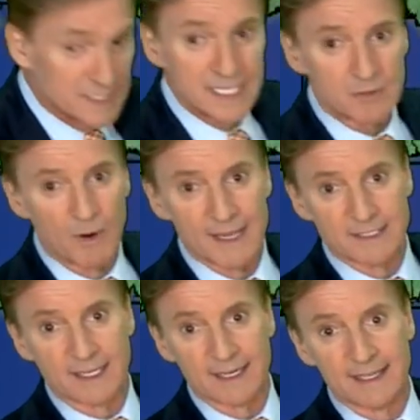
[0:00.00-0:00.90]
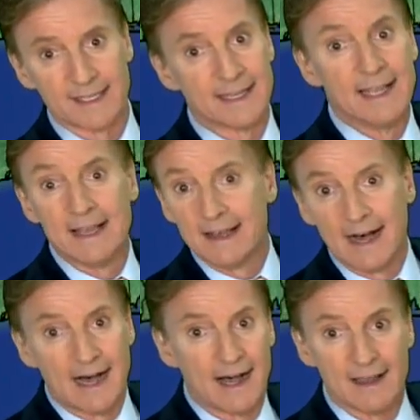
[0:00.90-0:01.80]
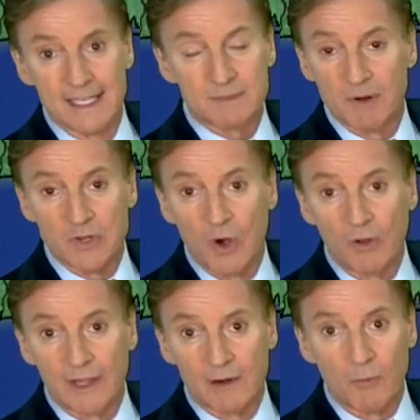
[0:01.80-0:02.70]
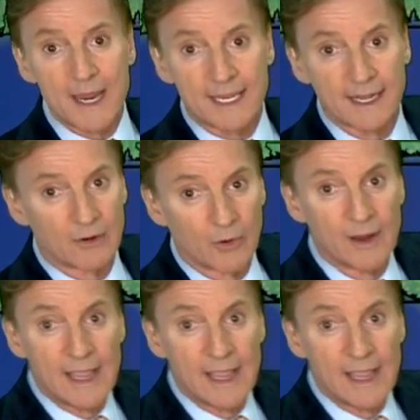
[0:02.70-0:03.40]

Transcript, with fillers: this way, is it going to hit uh, Hispaniola and weaken it? Or